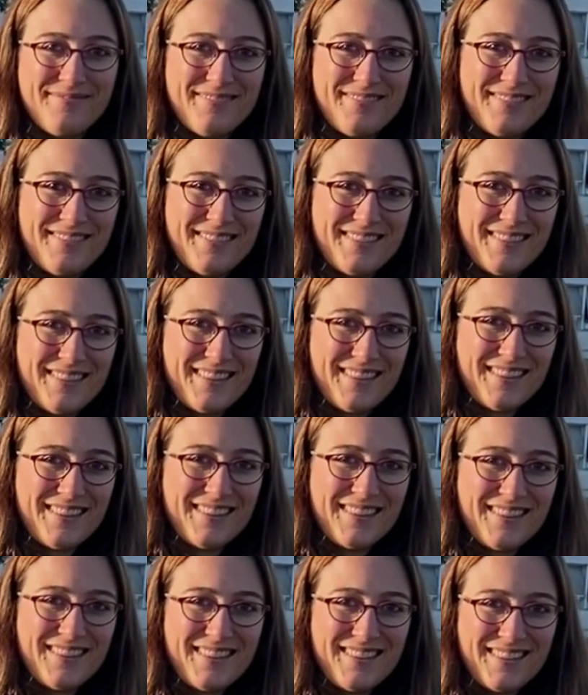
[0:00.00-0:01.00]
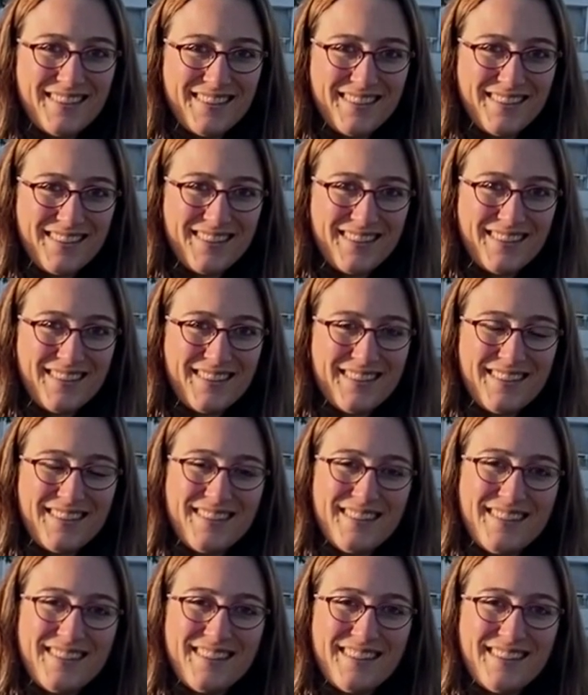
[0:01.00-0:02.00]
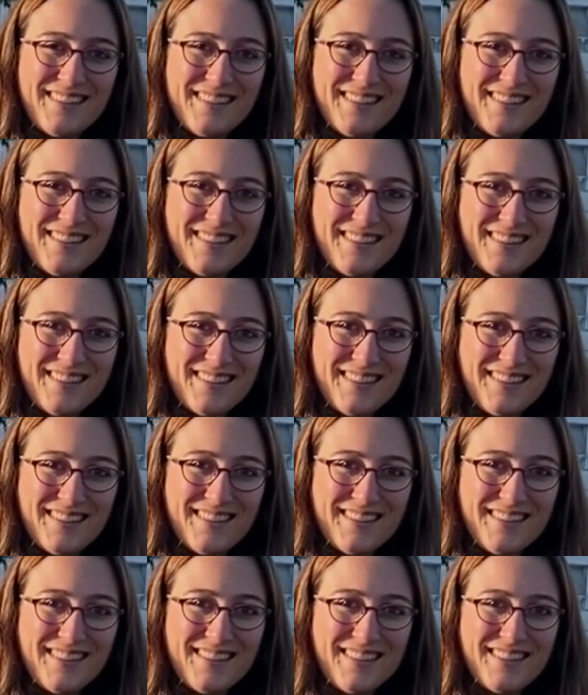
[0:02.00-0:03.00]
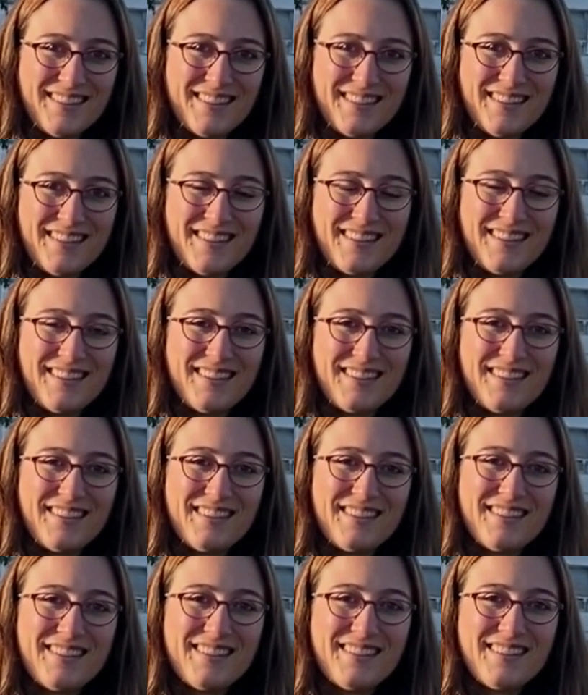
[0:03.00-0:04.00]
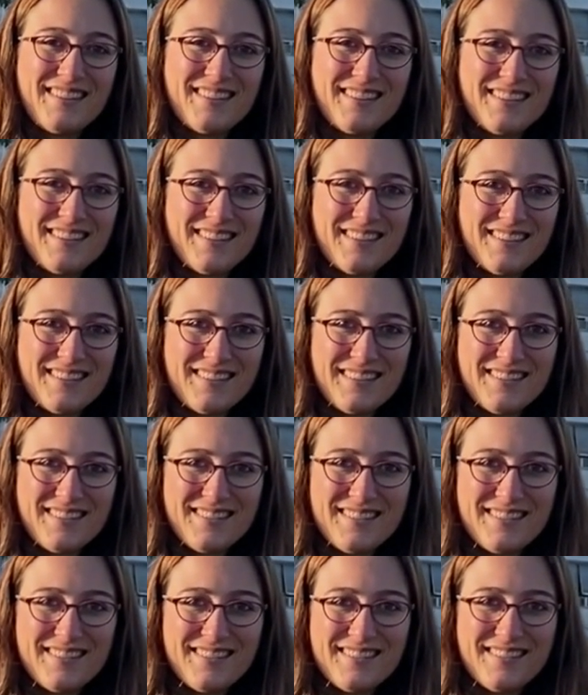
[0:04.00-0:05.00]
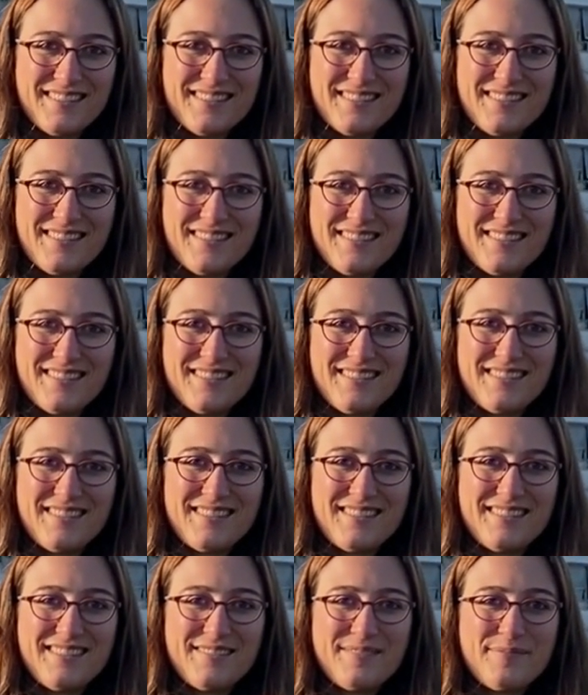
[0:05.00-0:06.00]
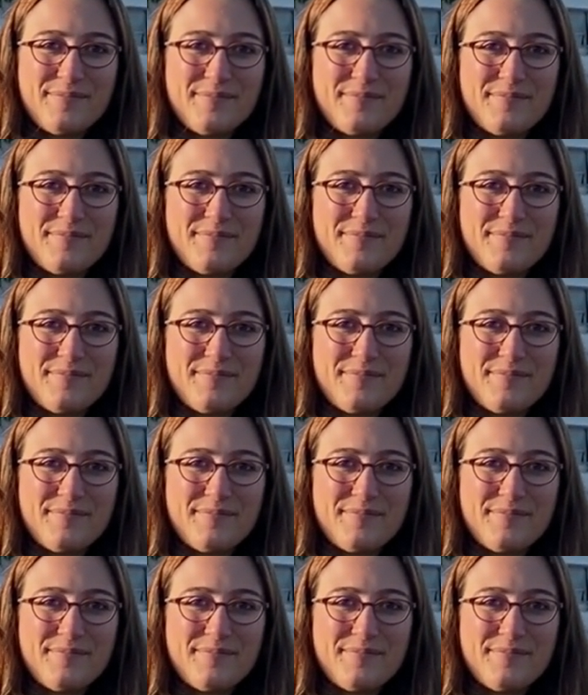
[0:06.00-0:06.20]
No words are spoken by the person on screen.